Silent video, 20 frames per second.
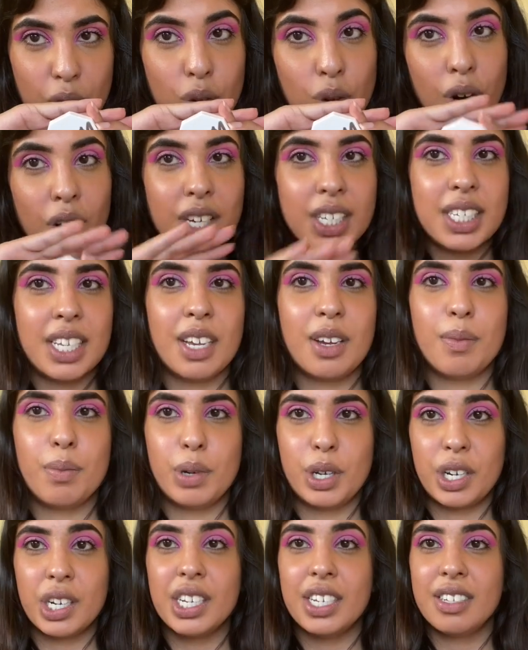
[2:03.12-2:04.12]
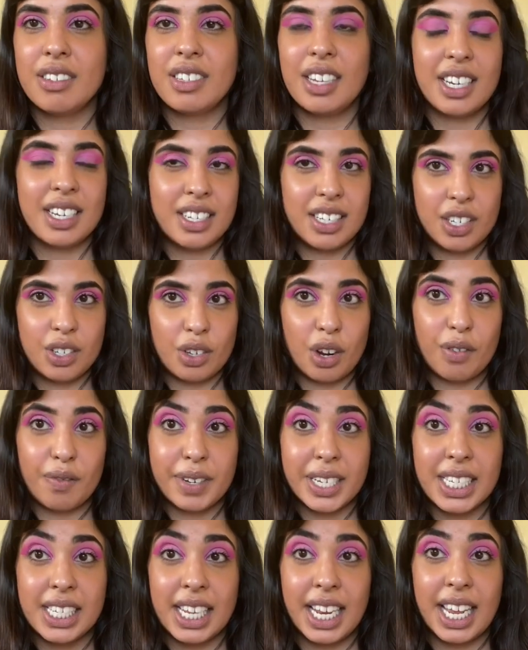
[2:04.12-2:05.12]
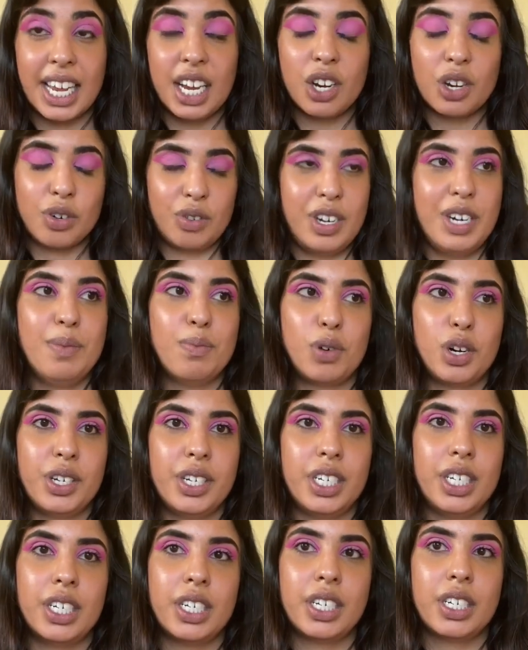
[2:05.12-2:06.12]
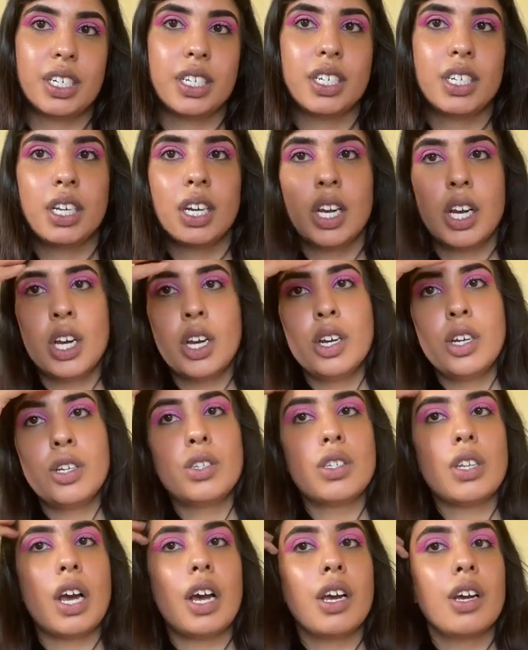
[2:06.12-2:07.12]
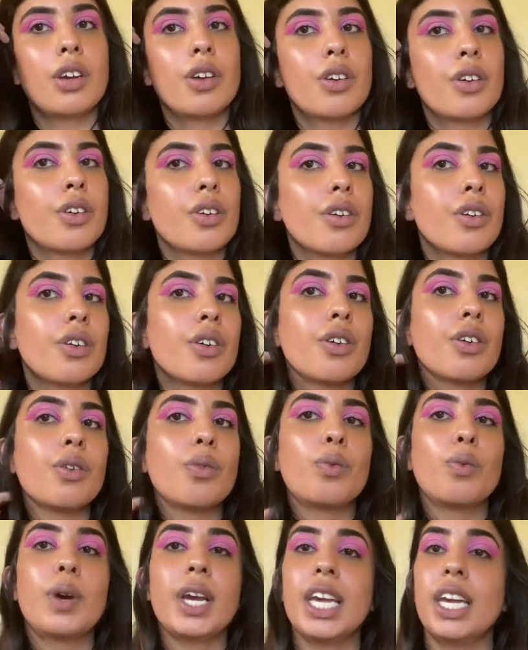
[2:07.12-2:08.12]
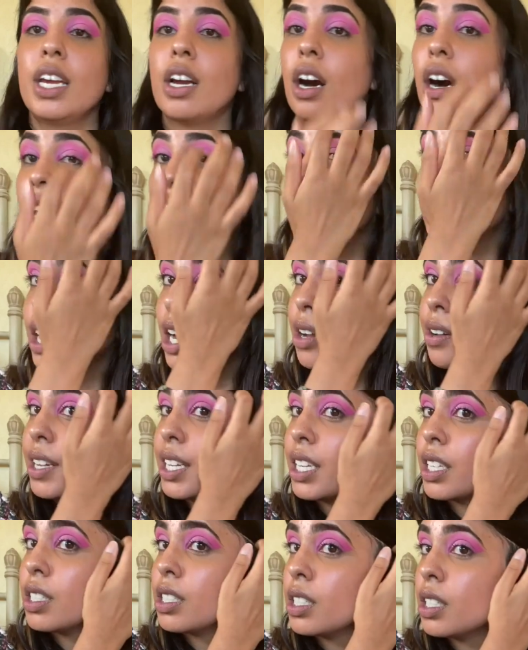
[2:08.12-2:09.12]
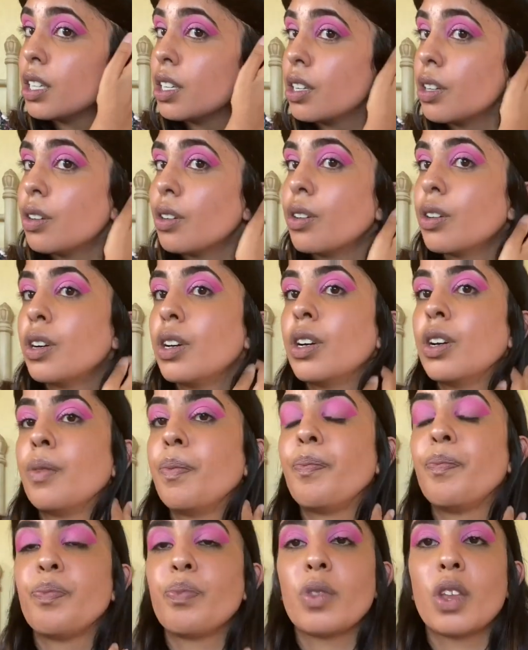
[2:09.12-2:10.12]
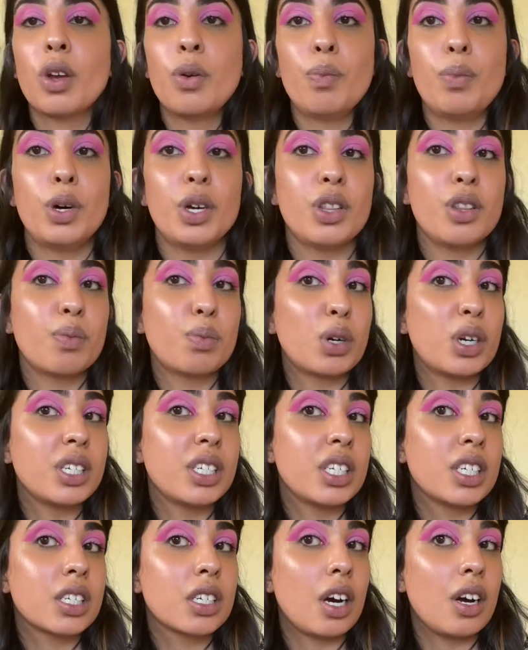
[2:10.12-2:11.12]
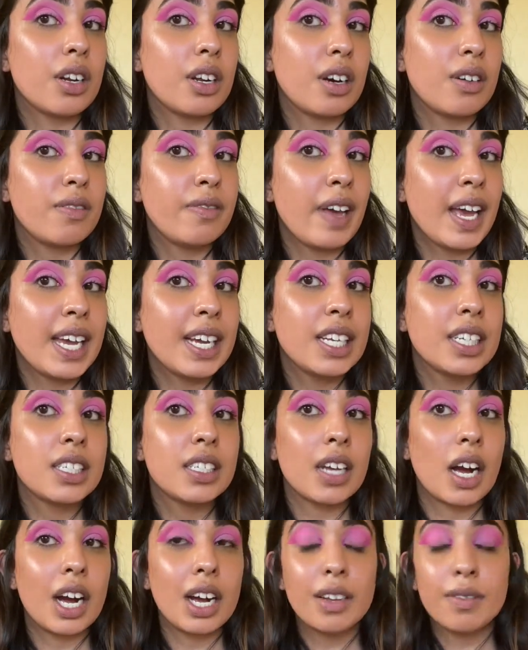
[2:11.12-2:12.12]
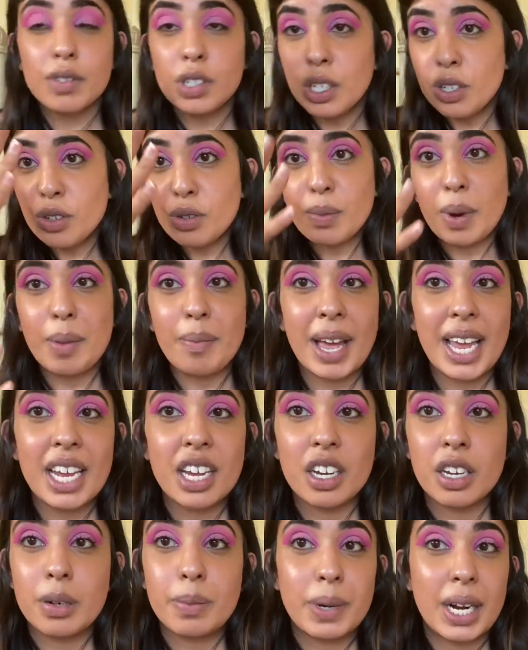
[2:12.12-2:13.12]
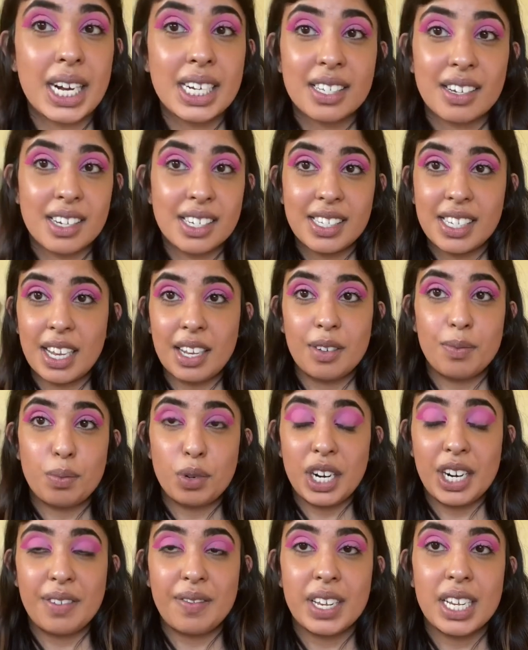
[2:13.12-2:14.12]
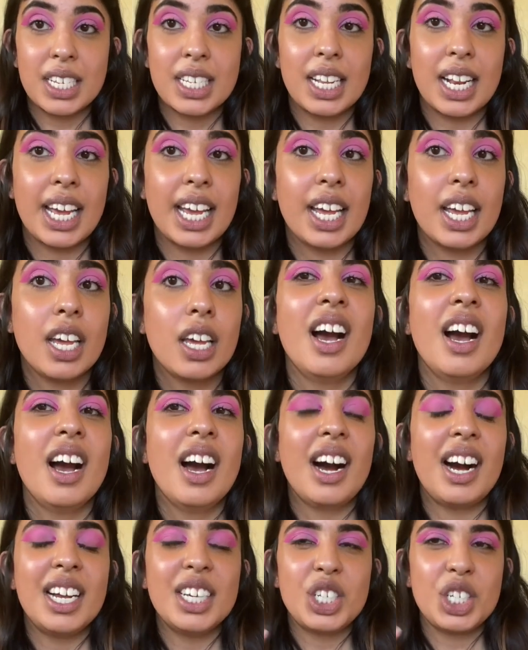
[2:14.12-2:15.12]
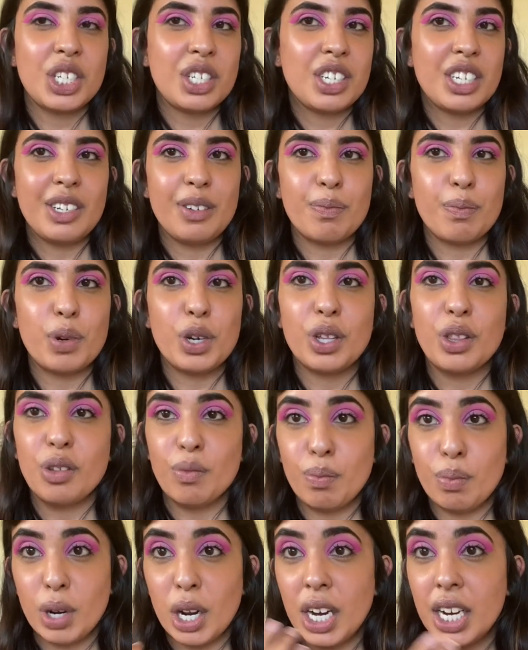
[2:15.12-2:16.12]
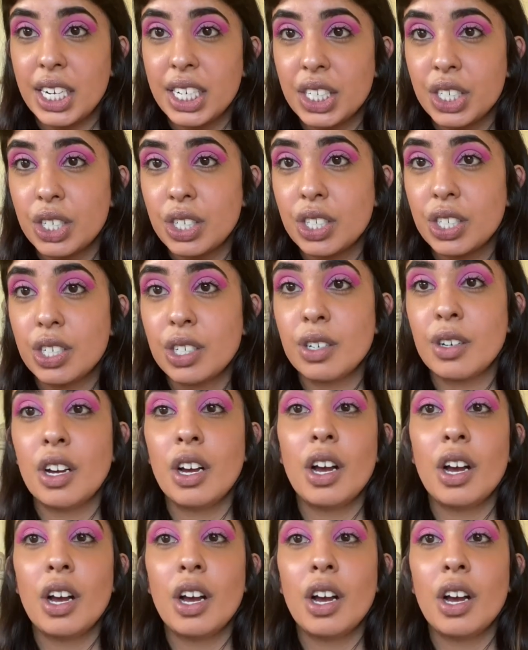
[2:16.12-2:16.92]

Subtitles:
across it because it is obviously a cream product. So we are going to put the product on our face. I've done all my makeup, as I said previously. I just didn't put the blush